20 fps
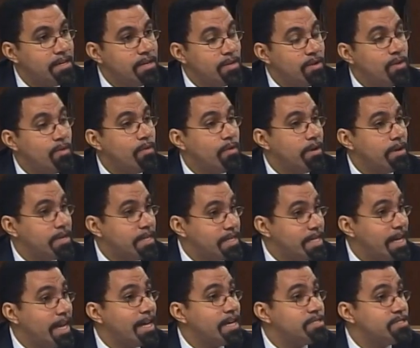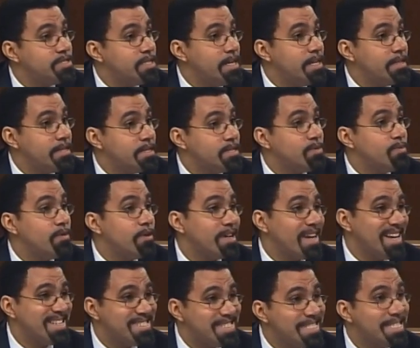who are engaged in this work
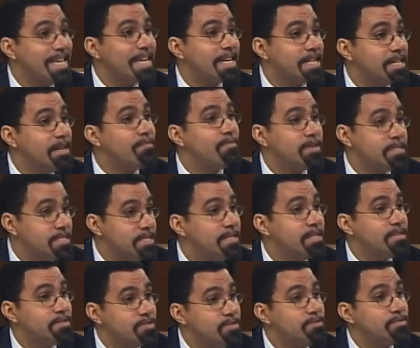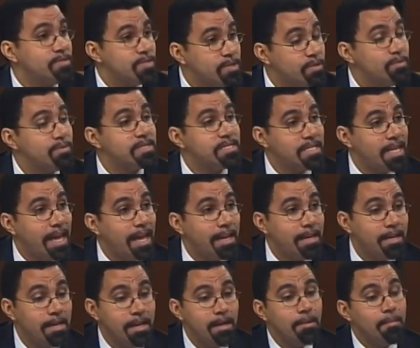and seeing a difference in their students who will say,
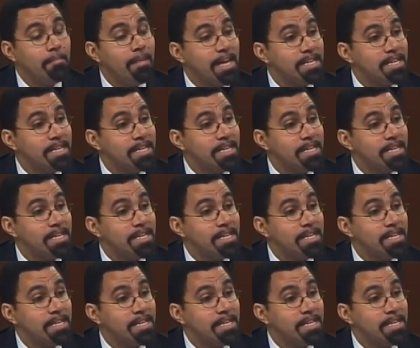my